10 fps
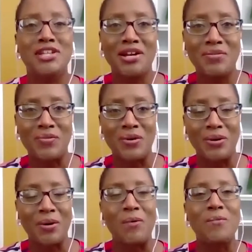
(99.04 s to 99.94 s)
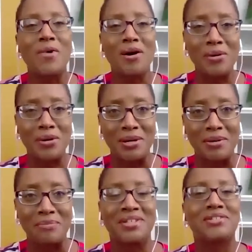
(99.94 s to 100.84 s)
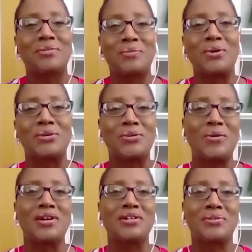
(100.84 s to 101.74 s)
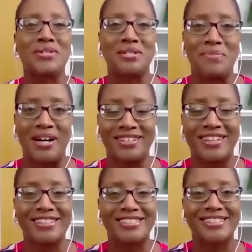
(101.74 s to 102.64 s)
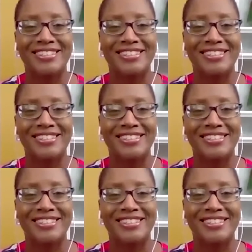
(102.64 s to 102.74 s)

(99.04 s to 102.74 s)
Jennifer, welcome to the World According to Christy podcast.